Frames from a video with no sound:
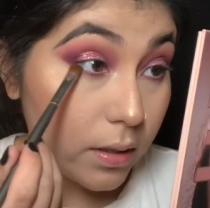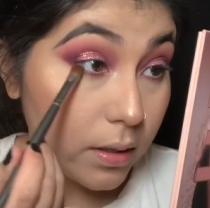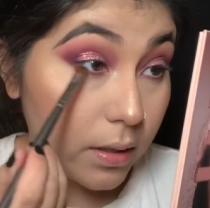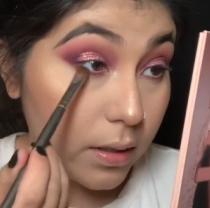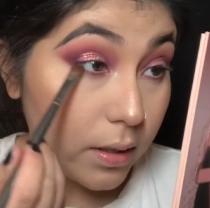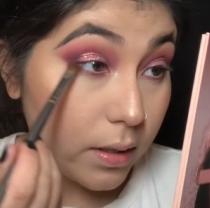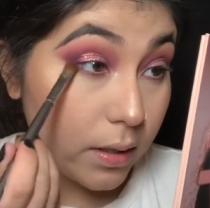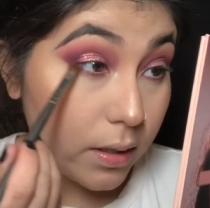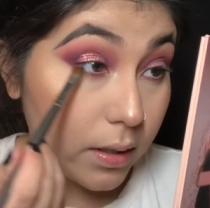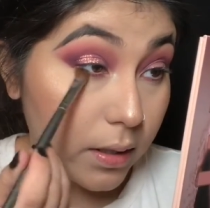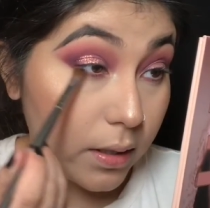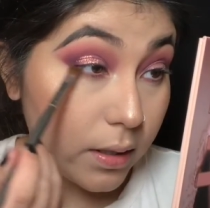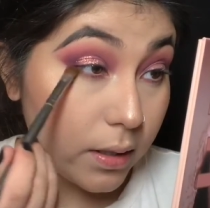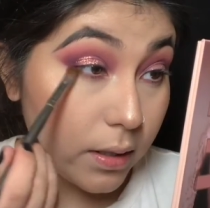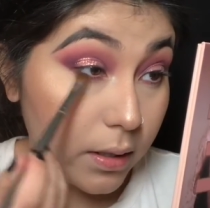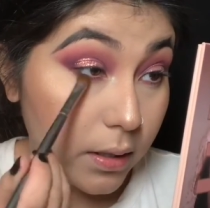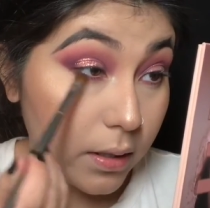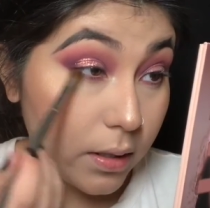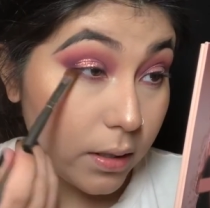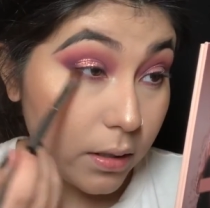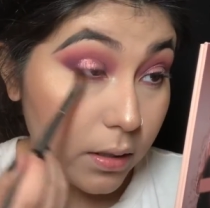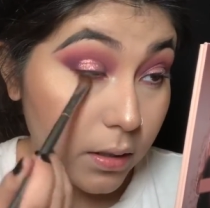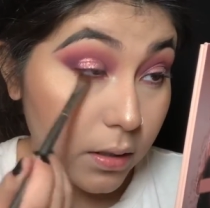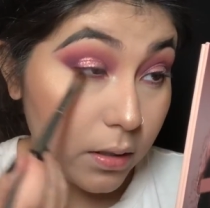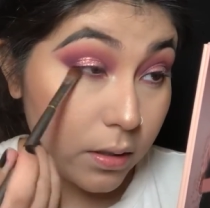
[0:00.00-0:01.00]

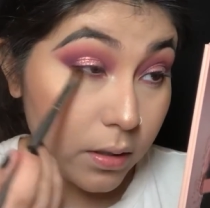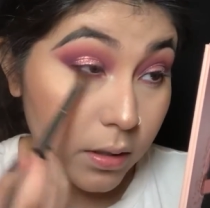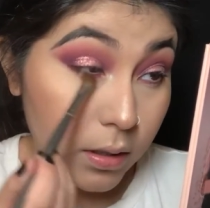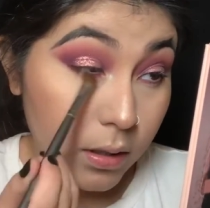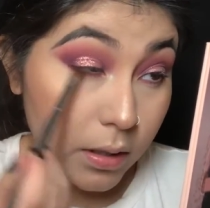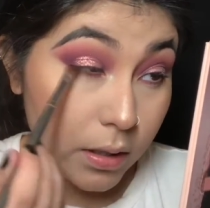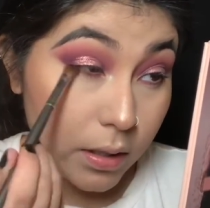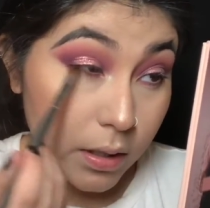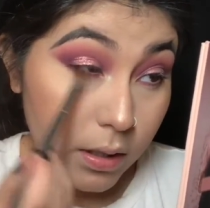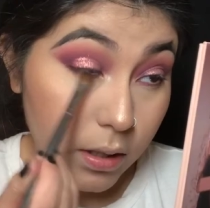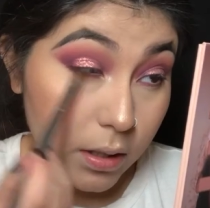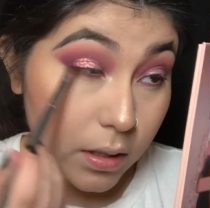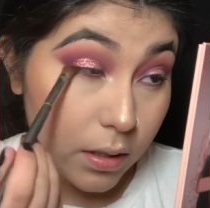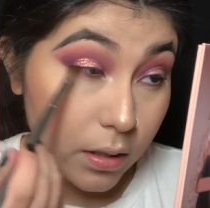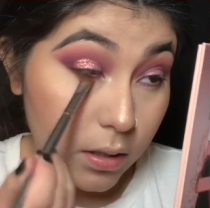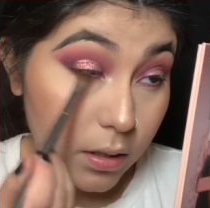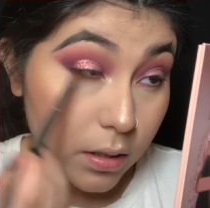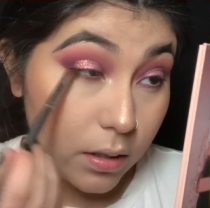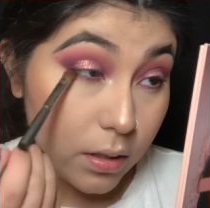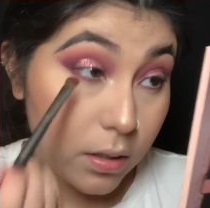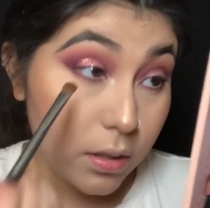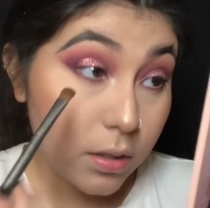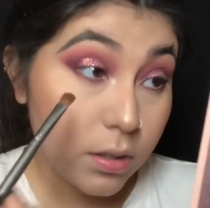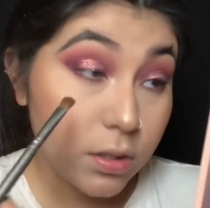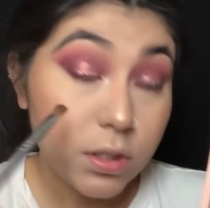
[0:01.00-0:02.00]
and
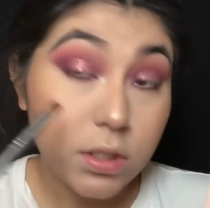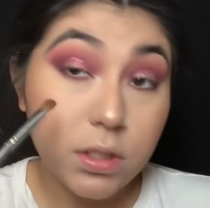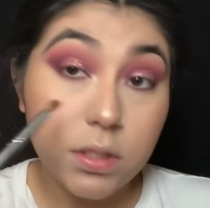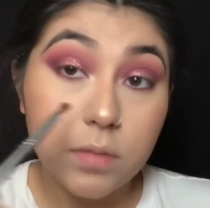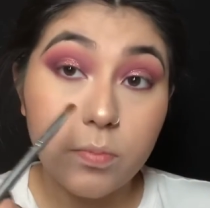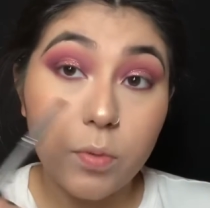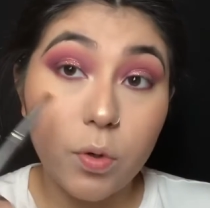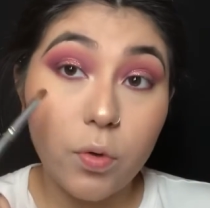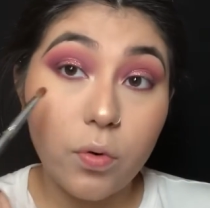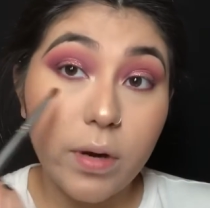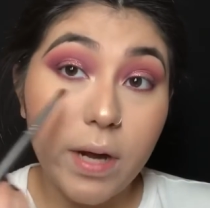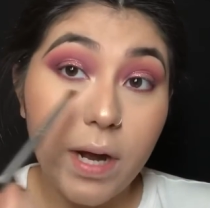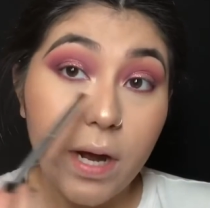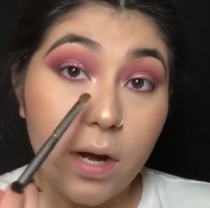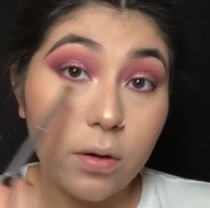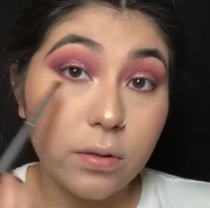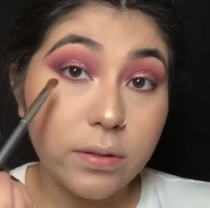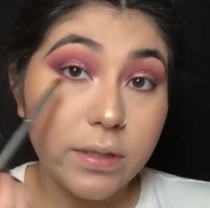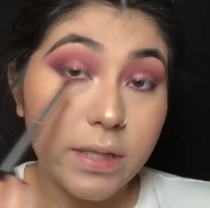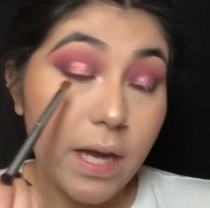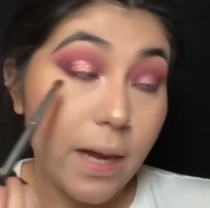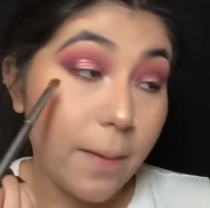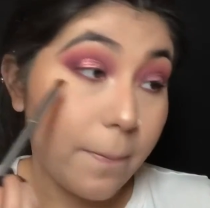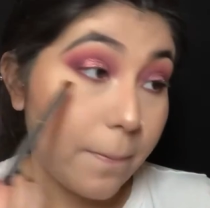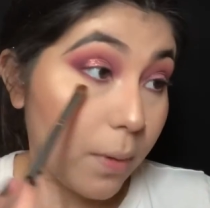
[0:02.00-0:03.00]
smoke
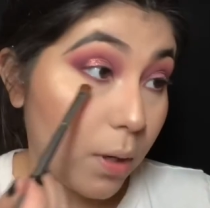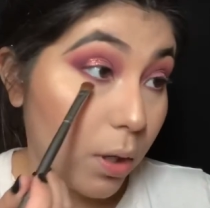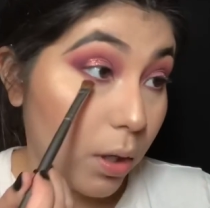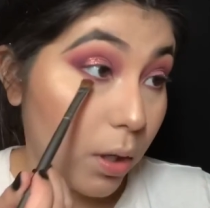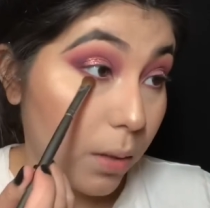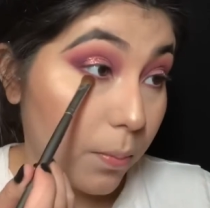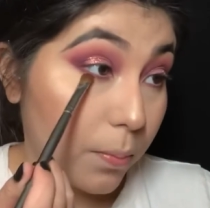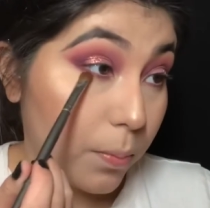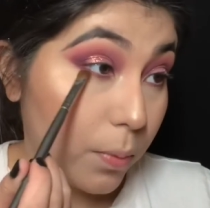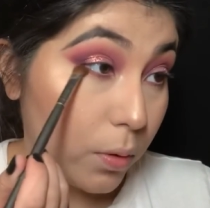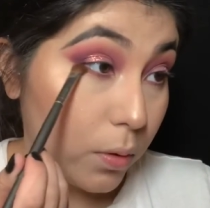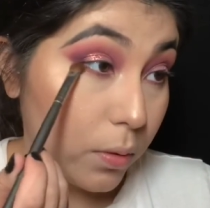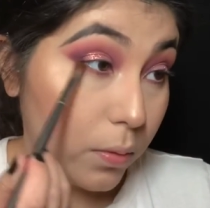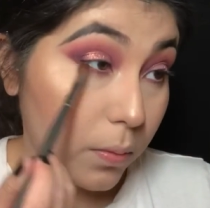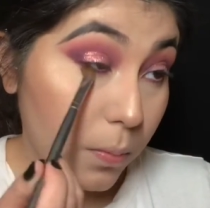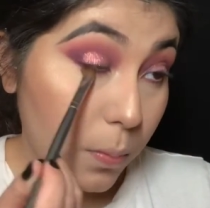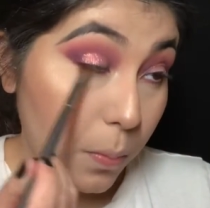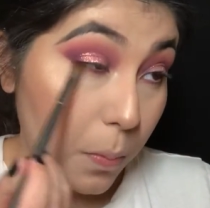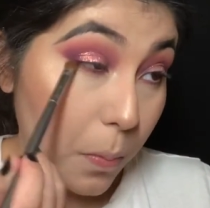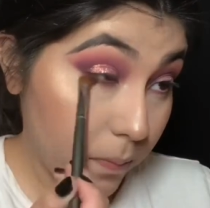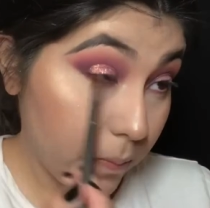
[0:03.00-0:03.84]
out that purple.